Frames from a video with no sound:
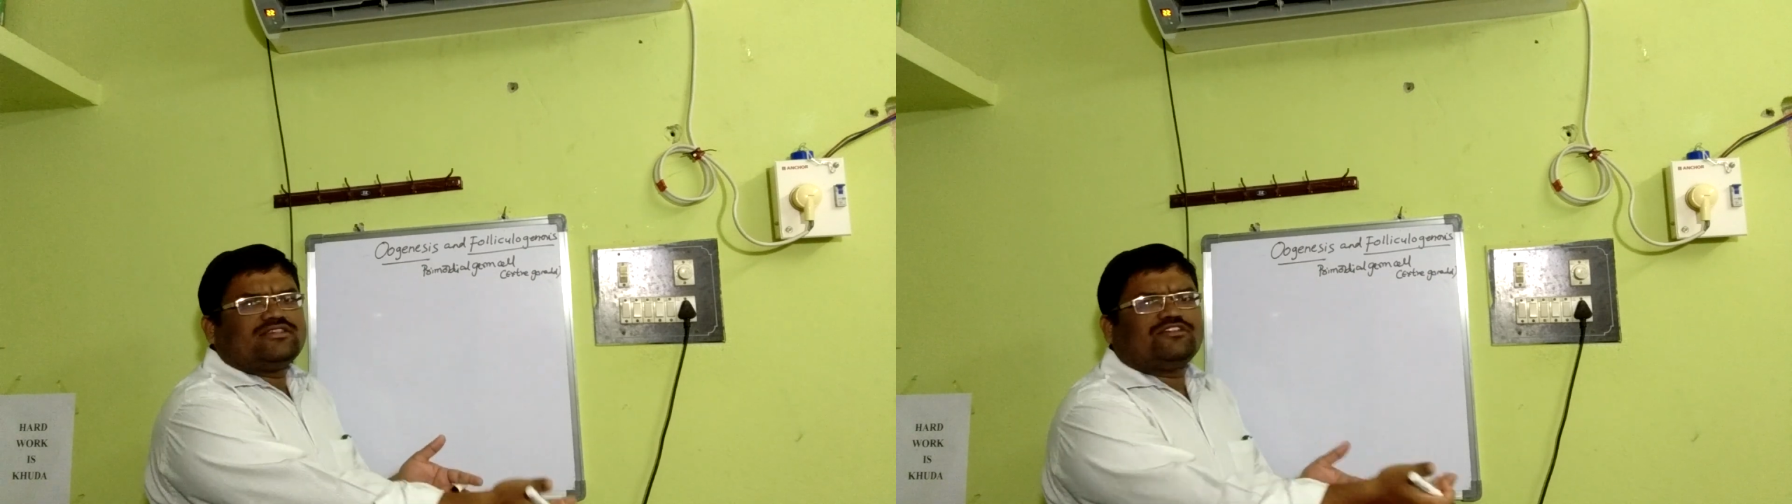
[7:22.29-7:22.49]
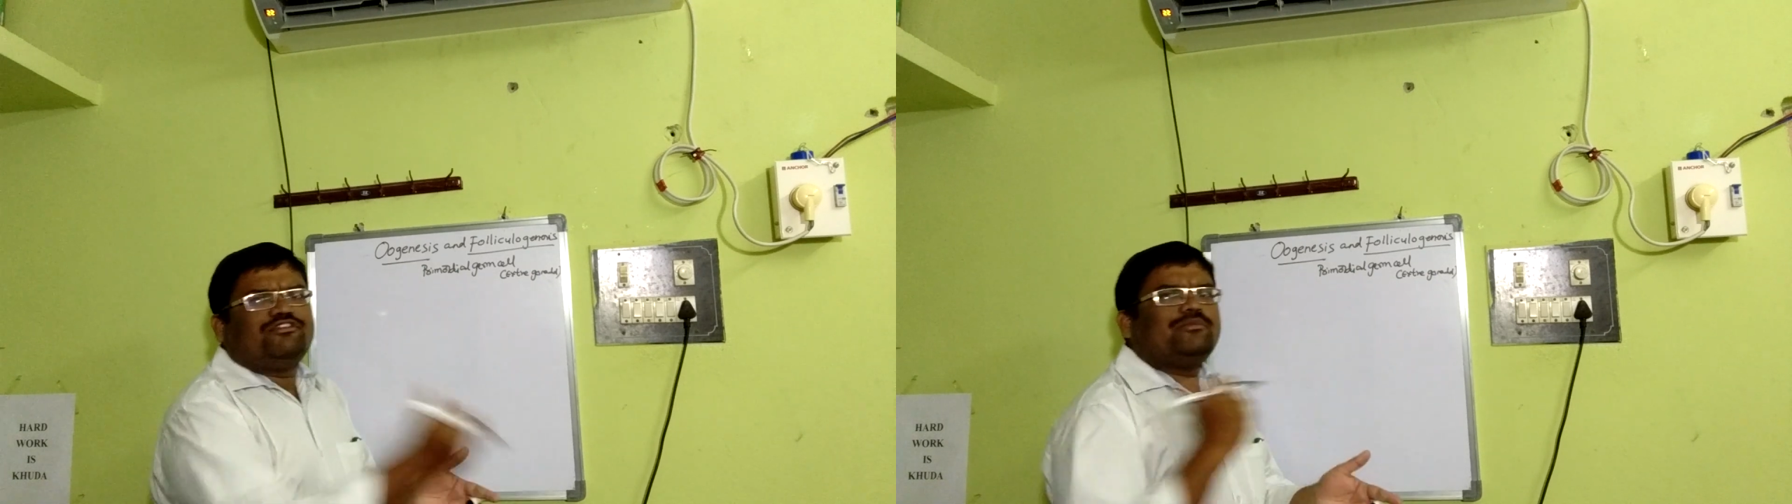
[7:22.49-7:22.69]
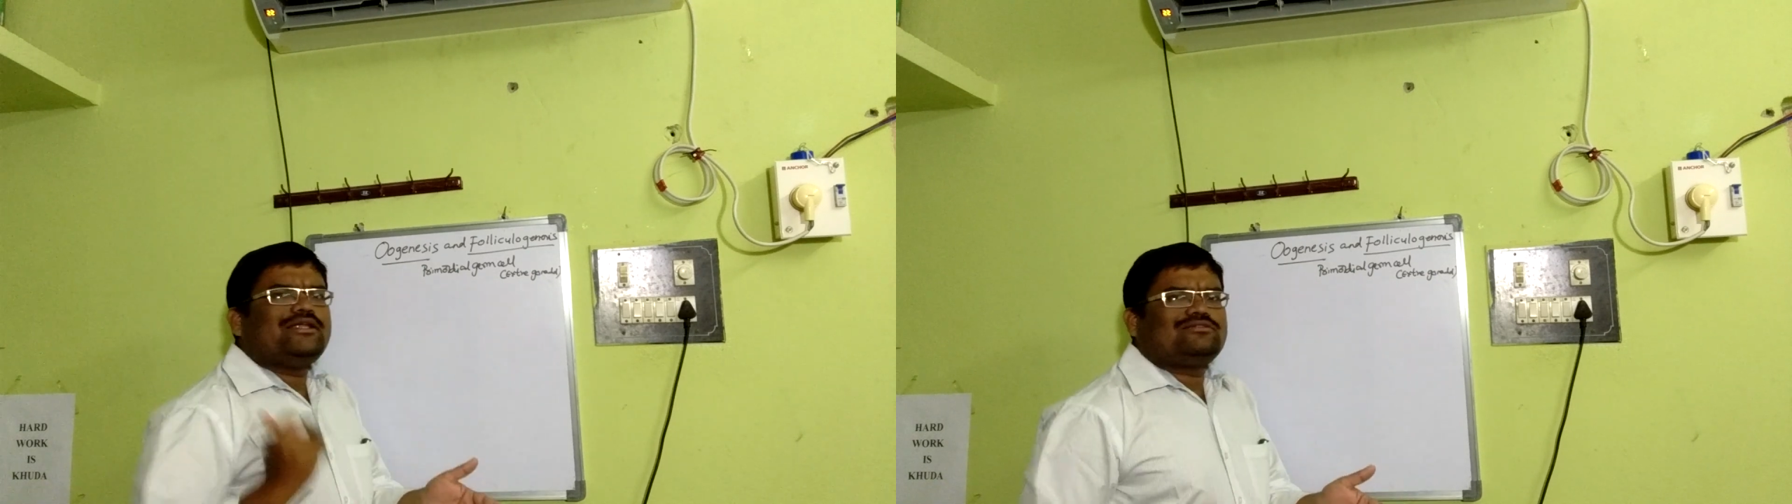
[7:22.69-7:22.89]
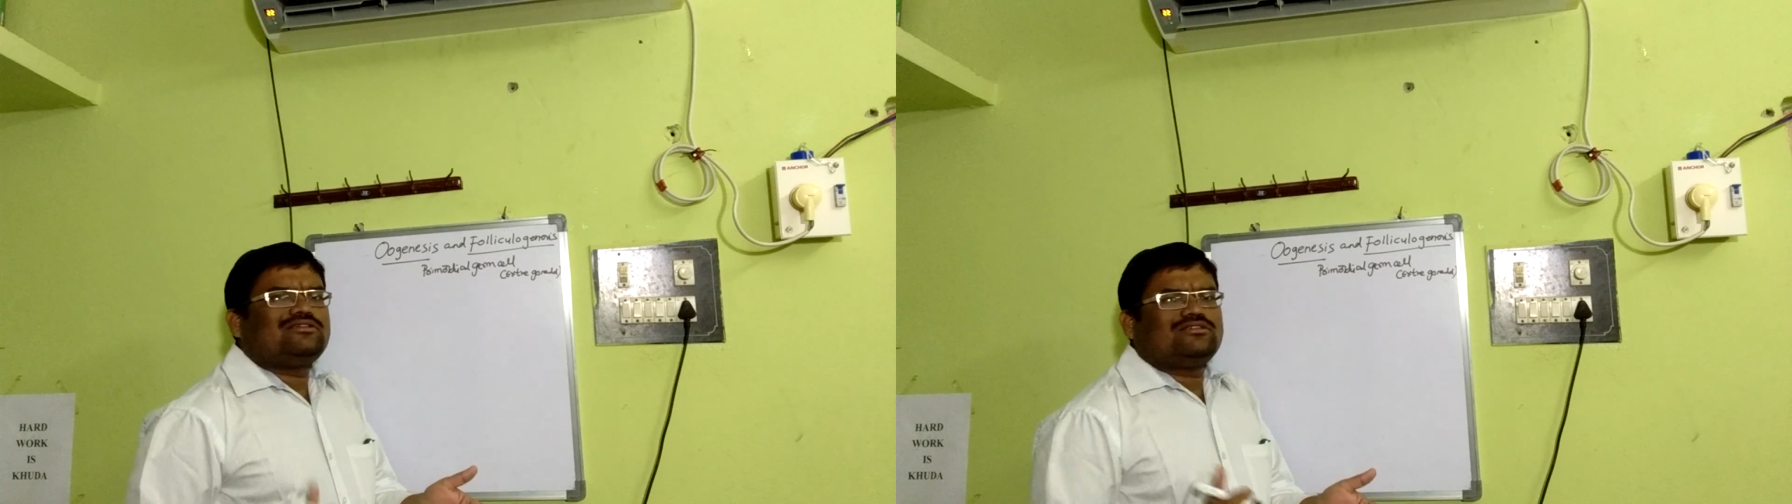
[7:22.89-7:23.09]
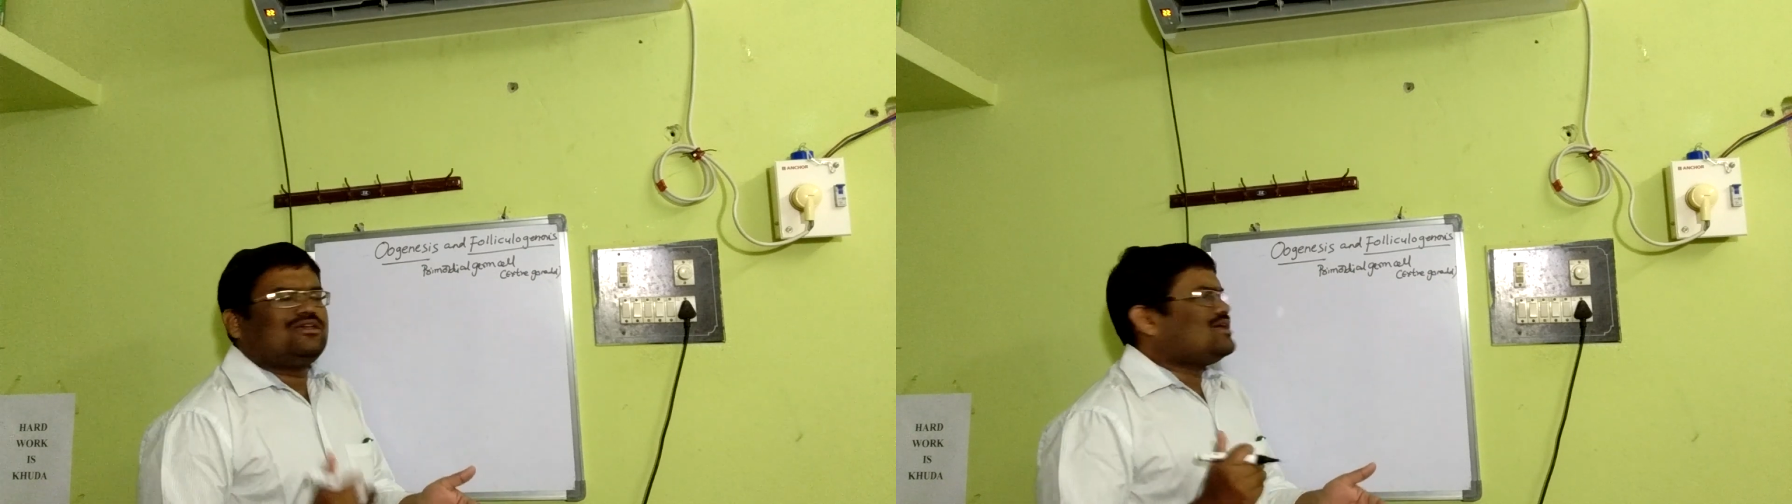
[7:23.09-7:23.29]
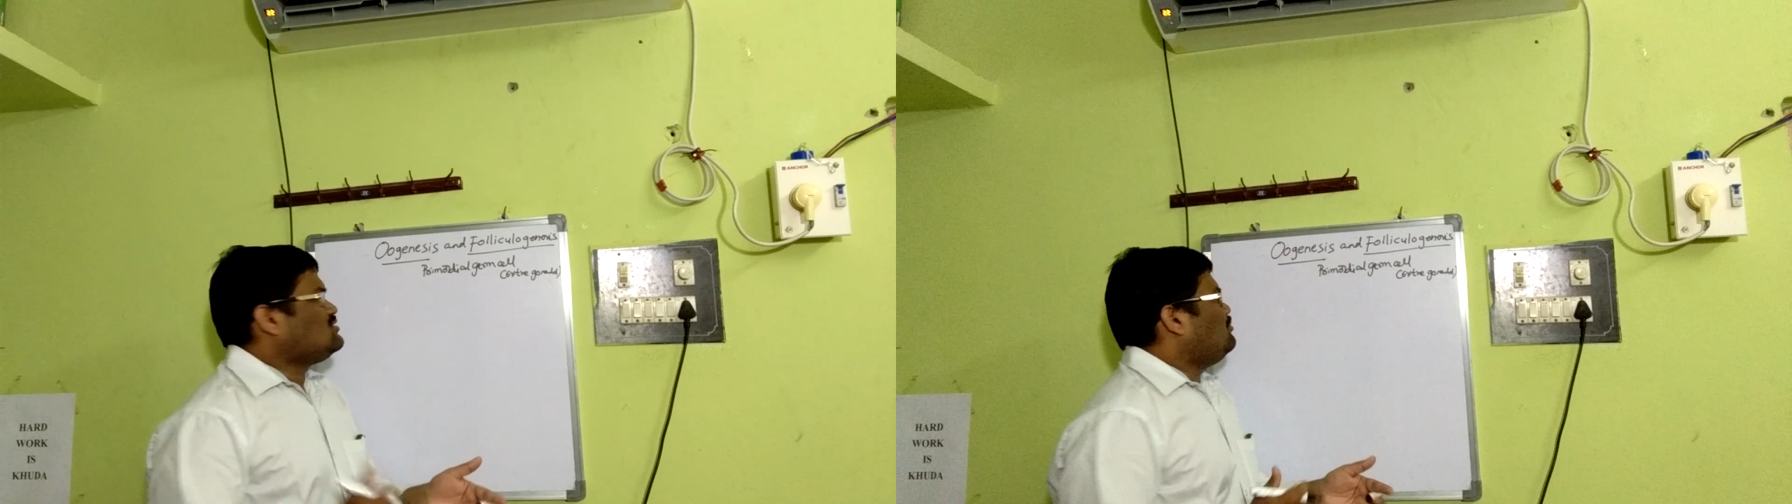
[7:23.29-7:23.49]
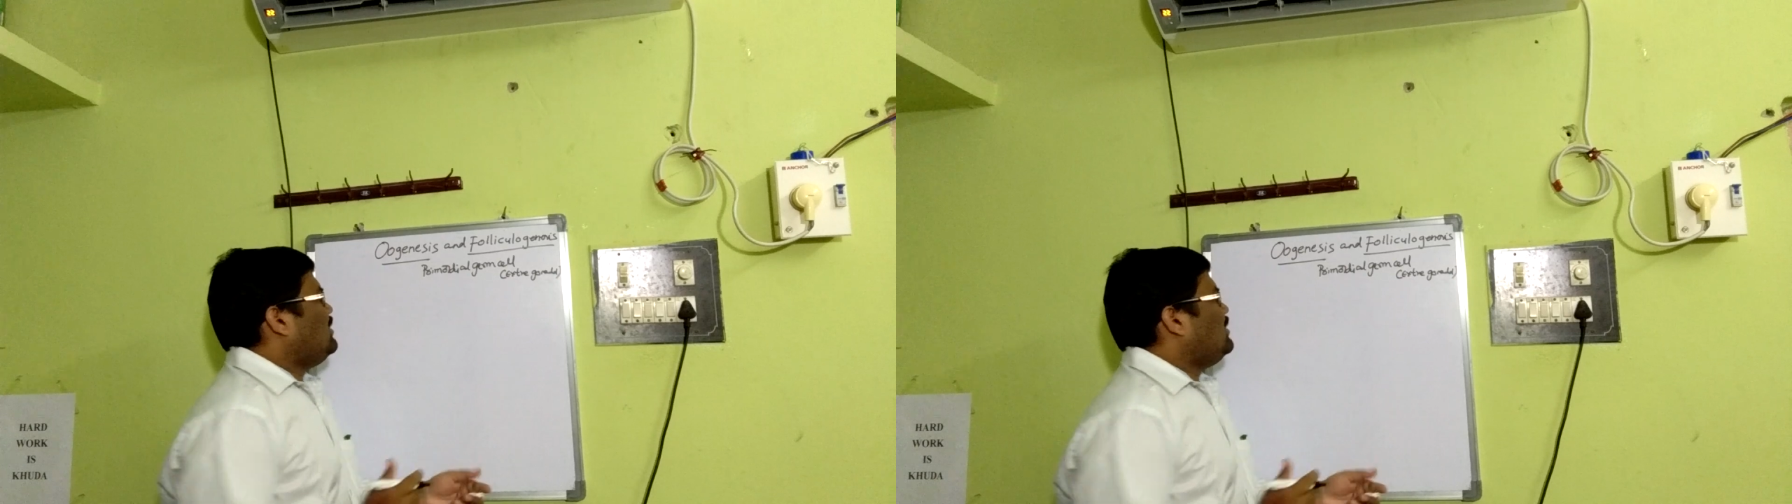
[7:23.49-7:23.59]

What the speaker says: case of females, testes in case of